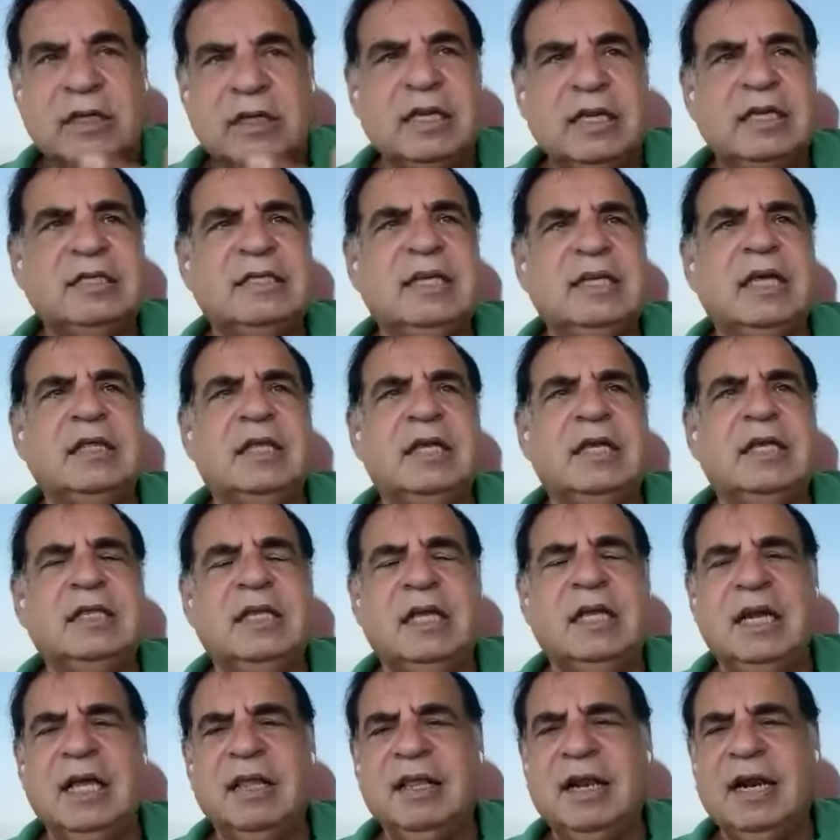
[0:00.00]
as I said,
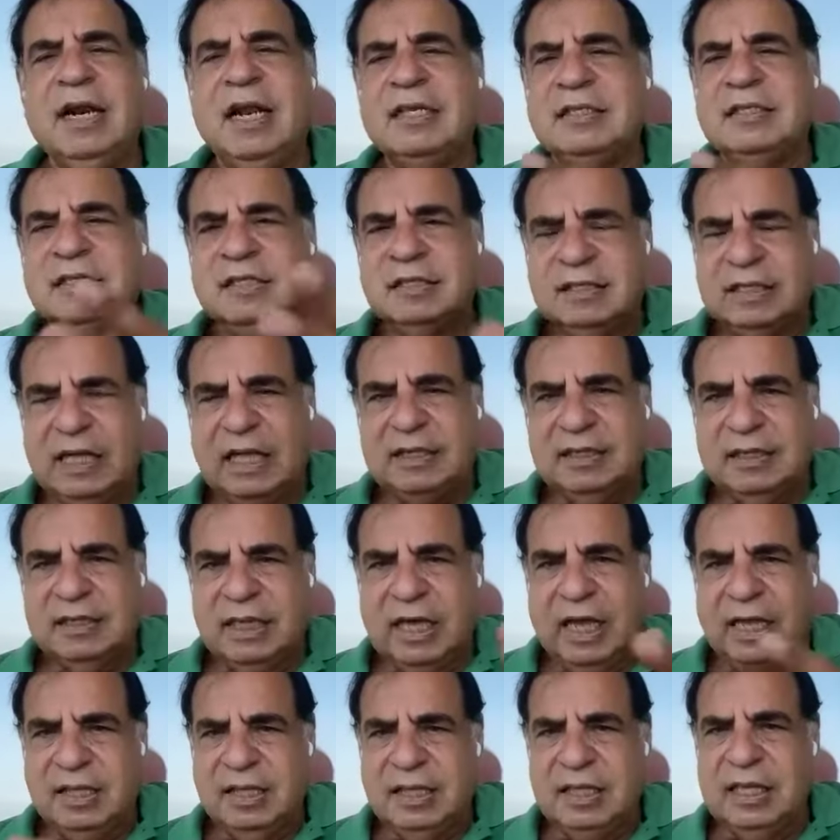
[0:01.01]
in the Netherlands, that
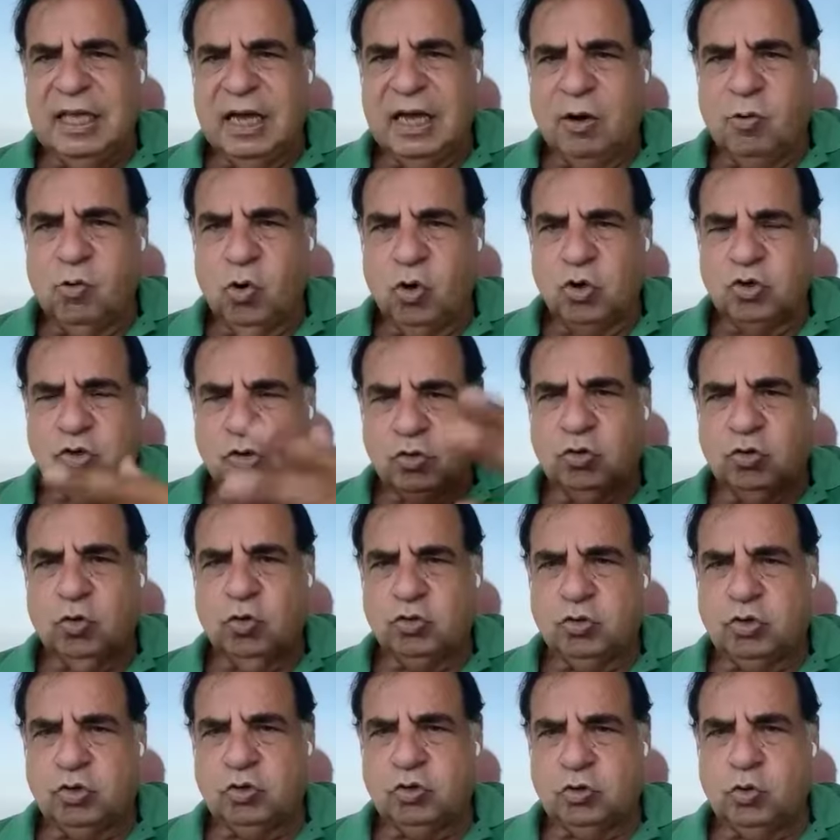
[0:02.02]
the idea was
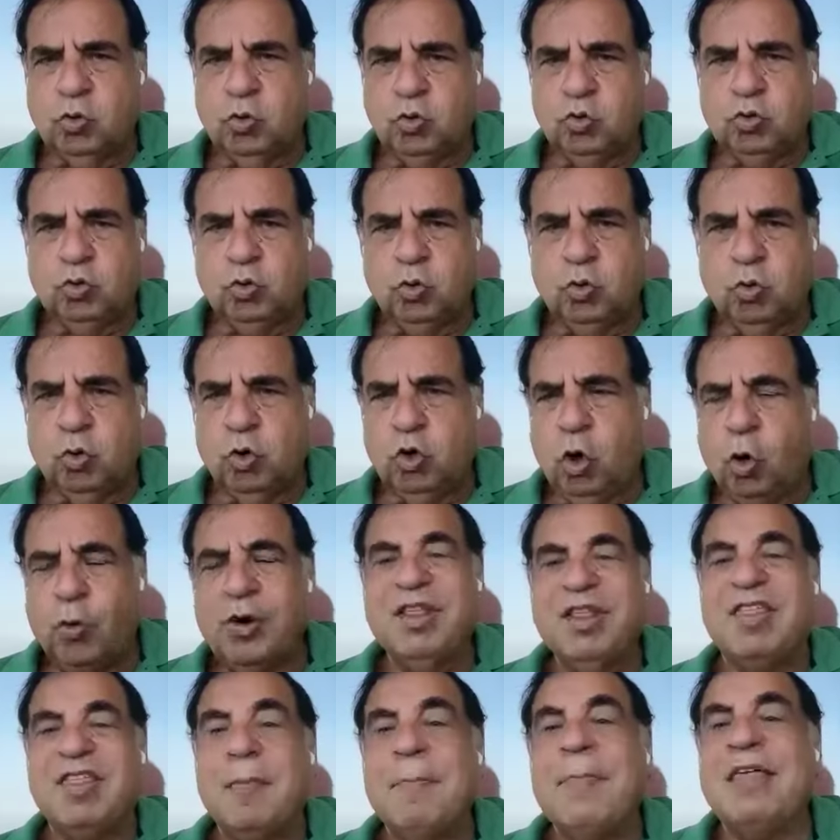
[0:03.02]
to, to, to
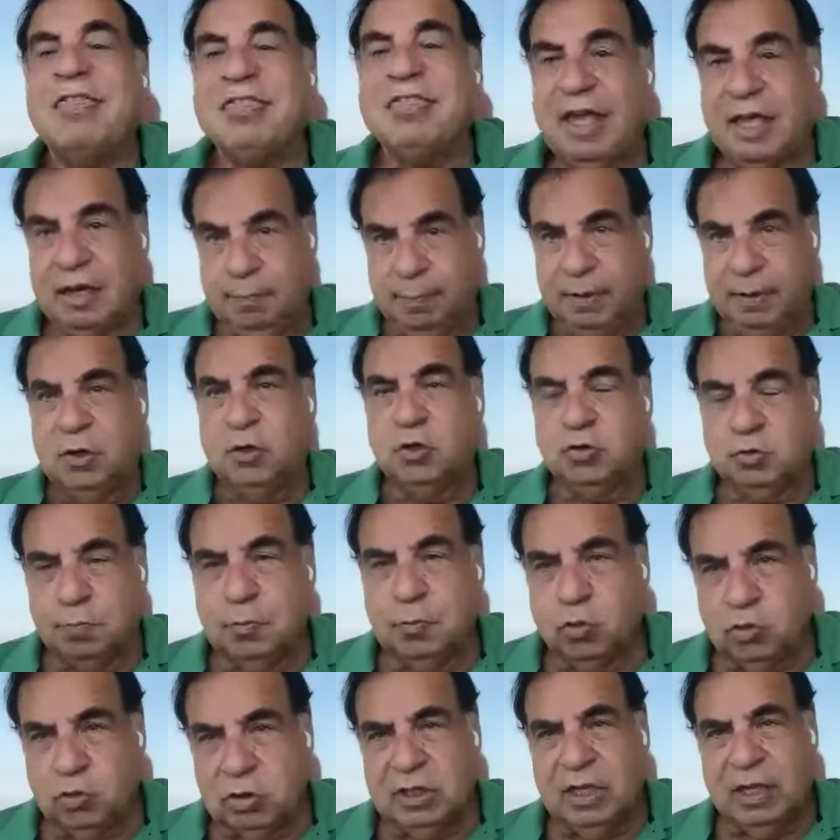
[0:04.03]
lower the methane because
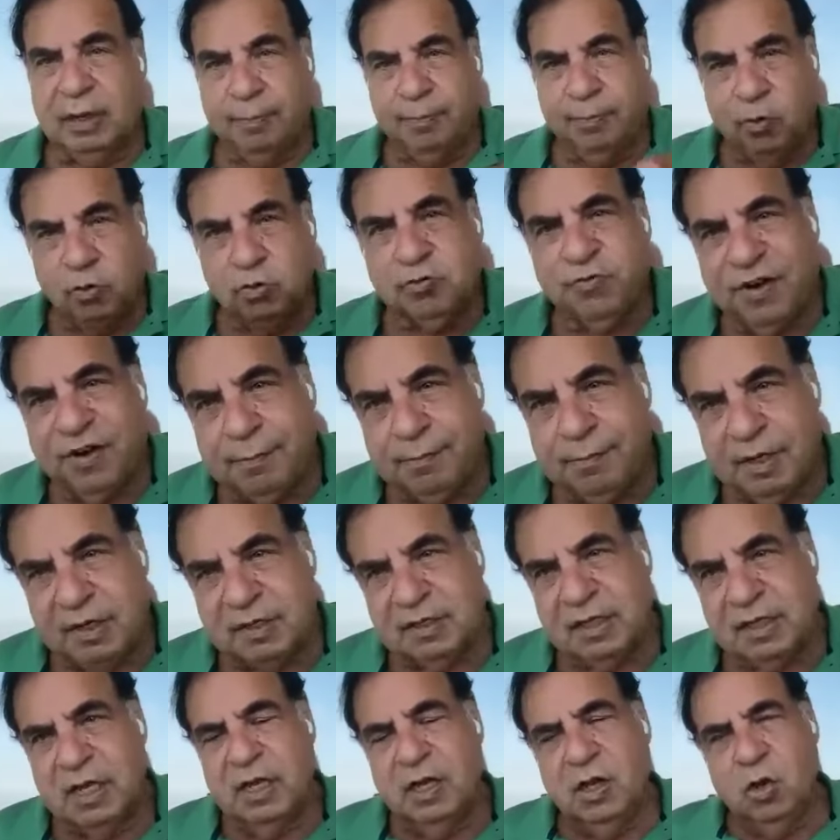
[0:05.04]
most, most
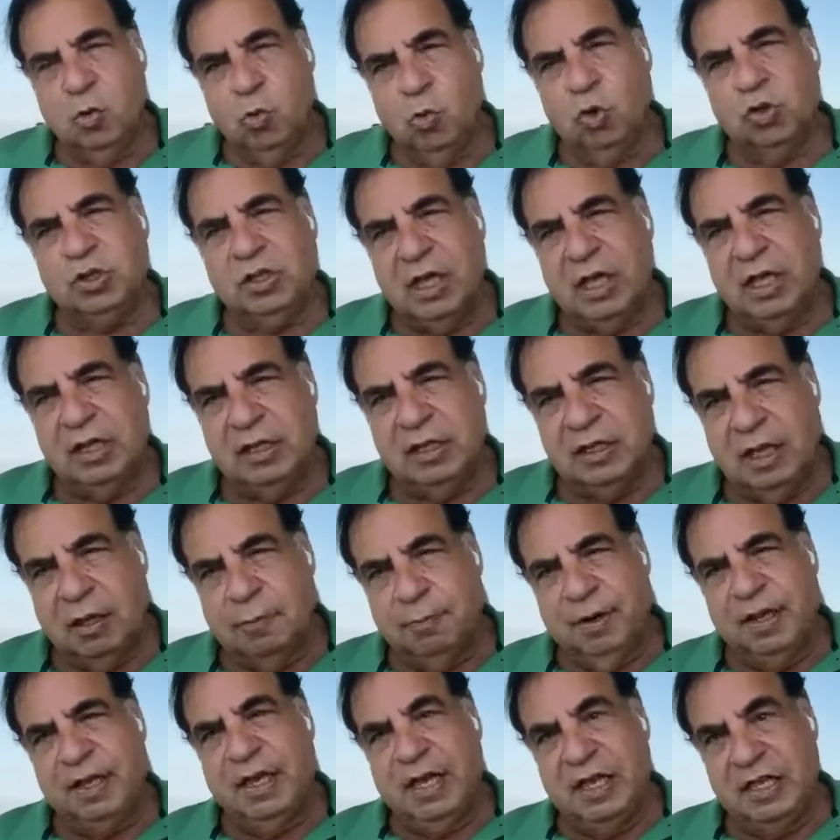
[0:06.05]
farmers what they, they
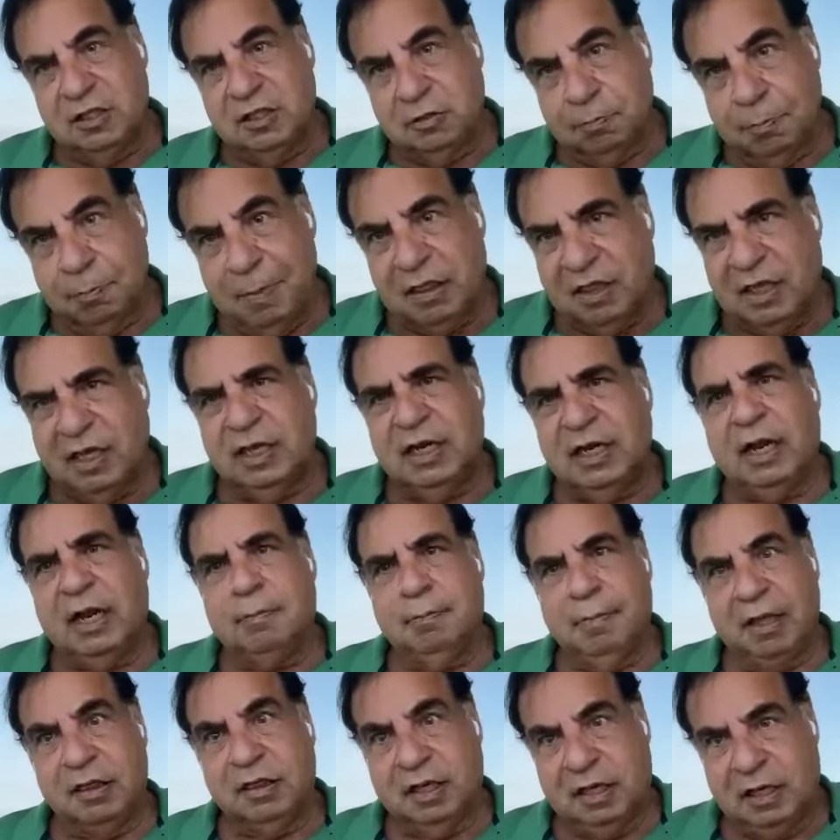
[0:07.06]
bring in is methane,
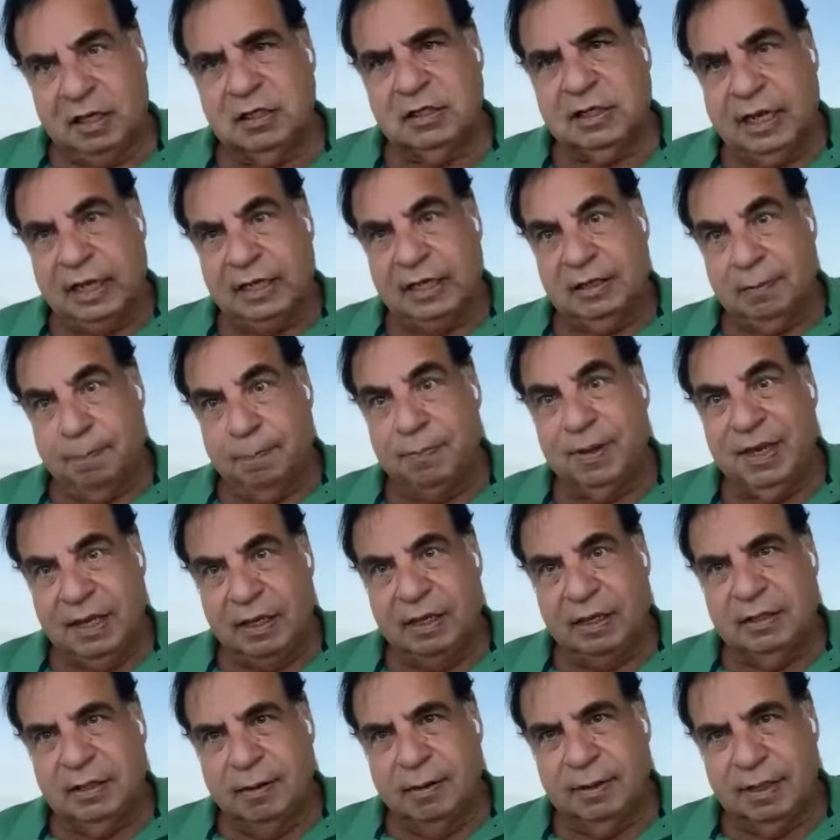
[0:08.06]
and methane is like the
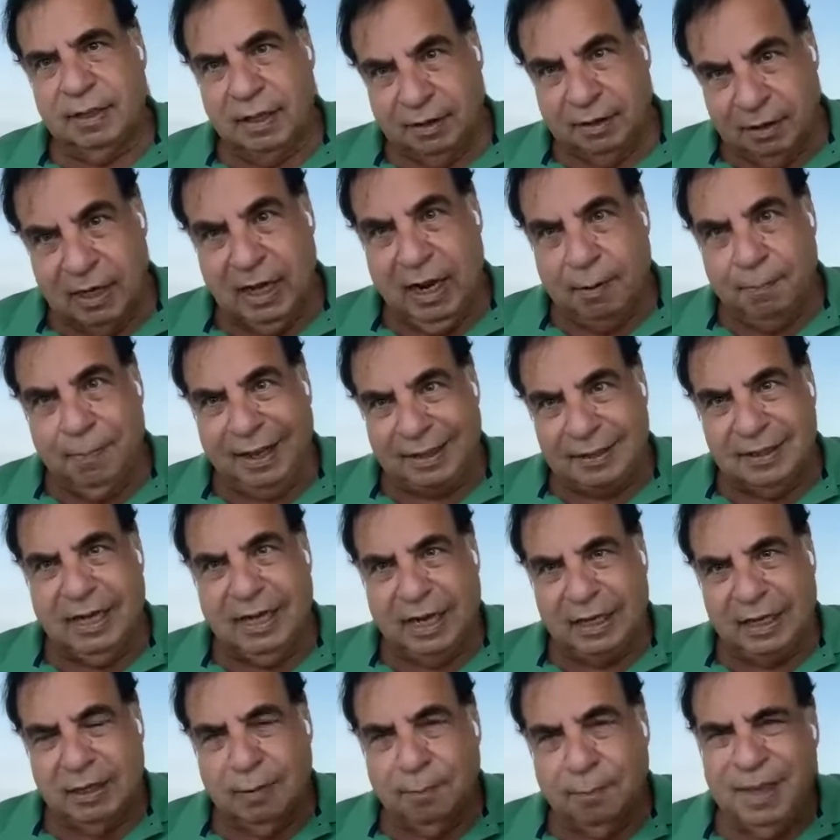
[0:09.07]
big, the, the real bad
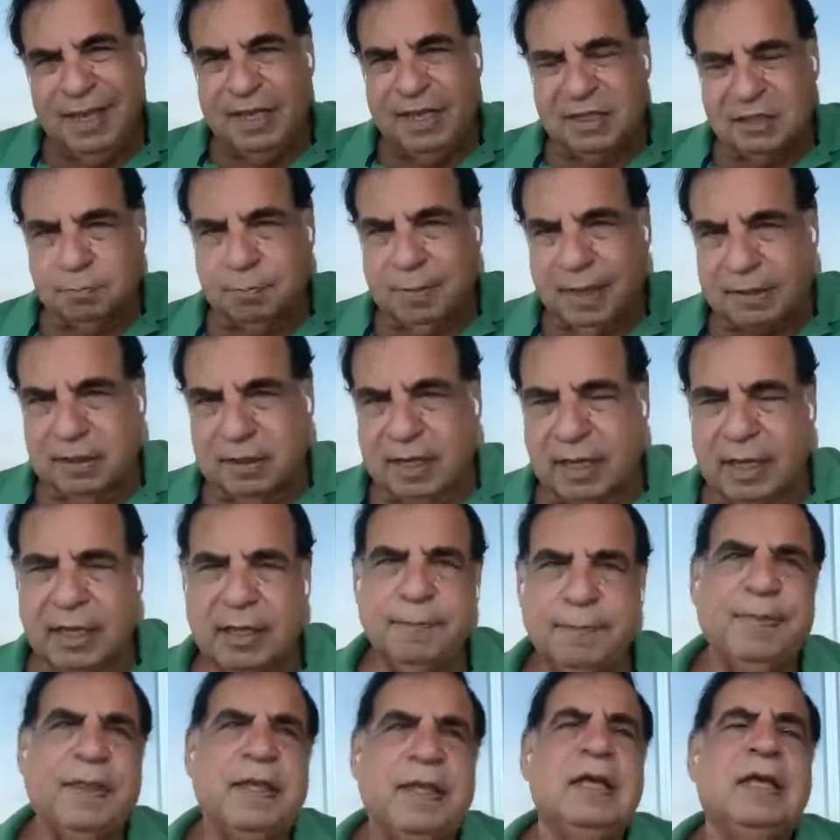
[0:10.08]
guy, the biggest bad guy.
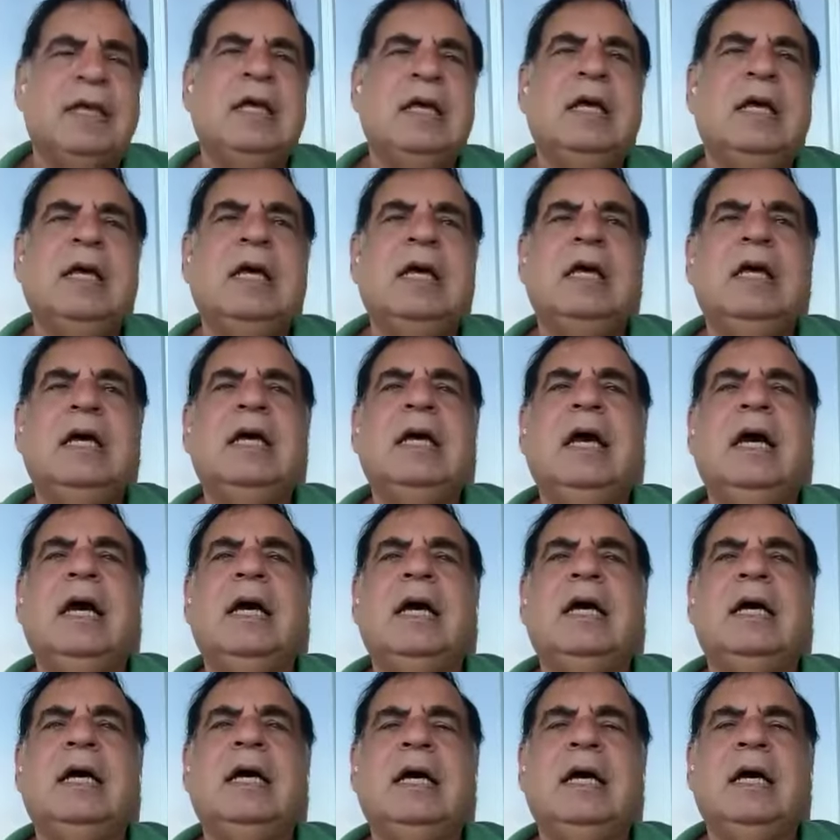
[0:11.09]

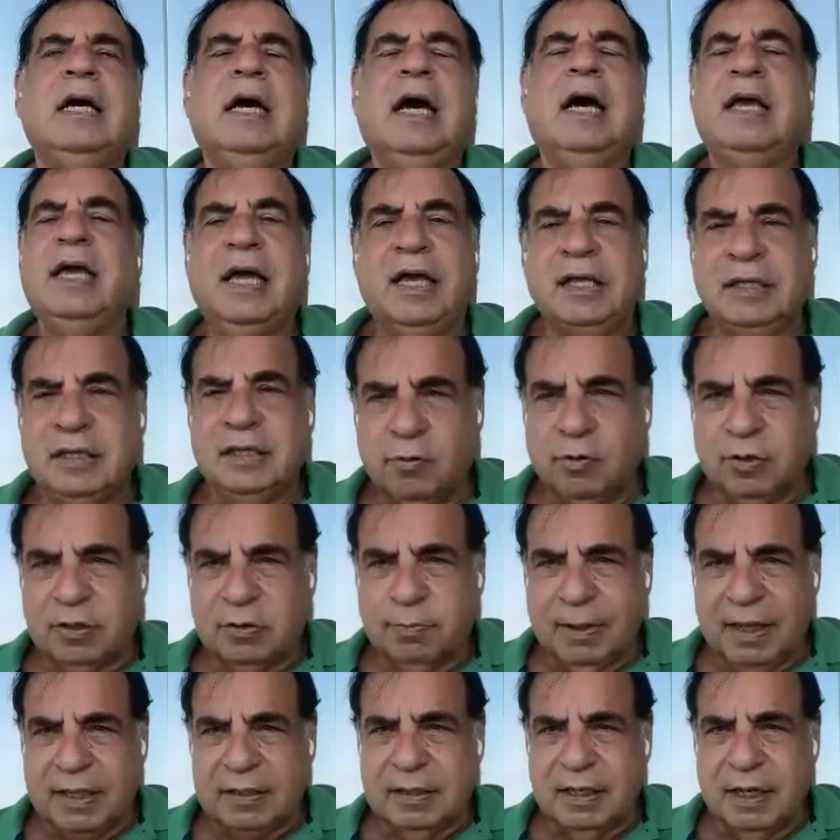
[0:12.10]
Uh, I hate the
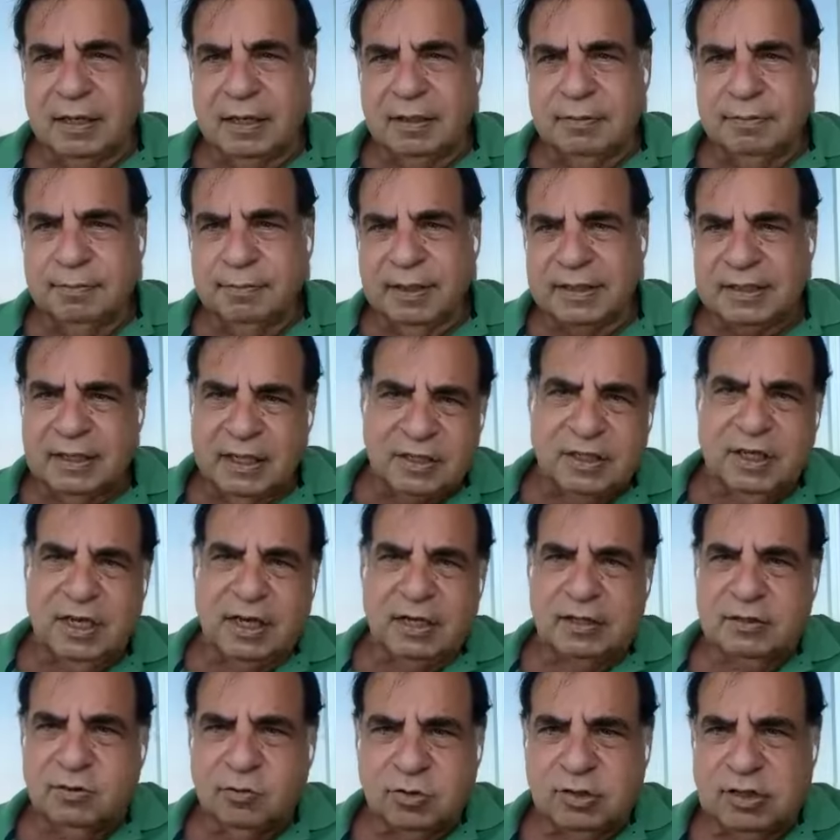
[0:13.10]
word bad guy, but I
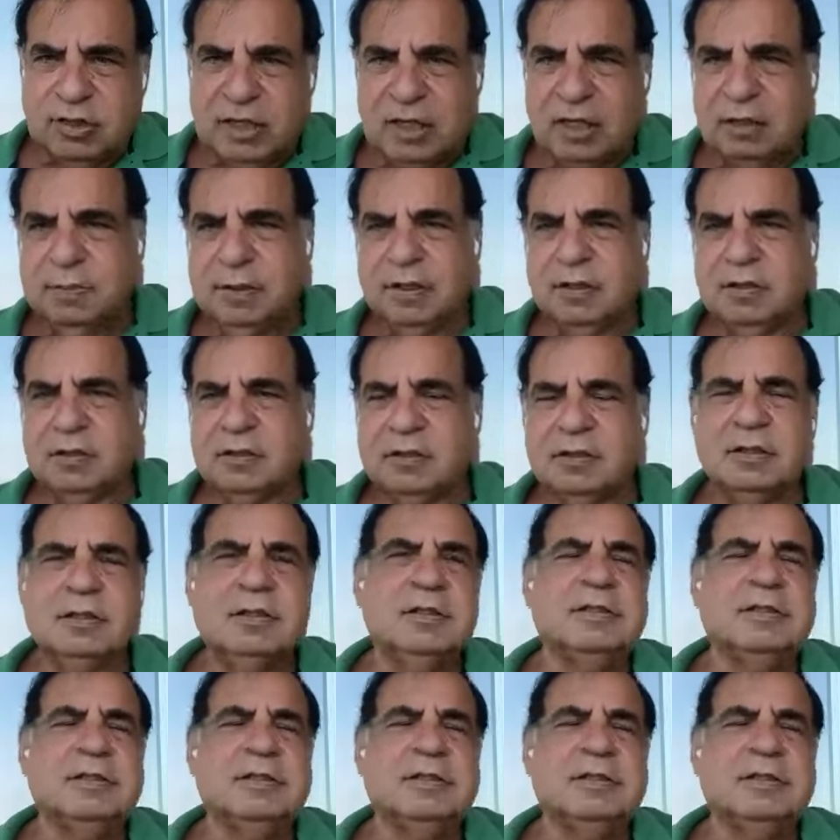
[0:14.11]
just have to say it because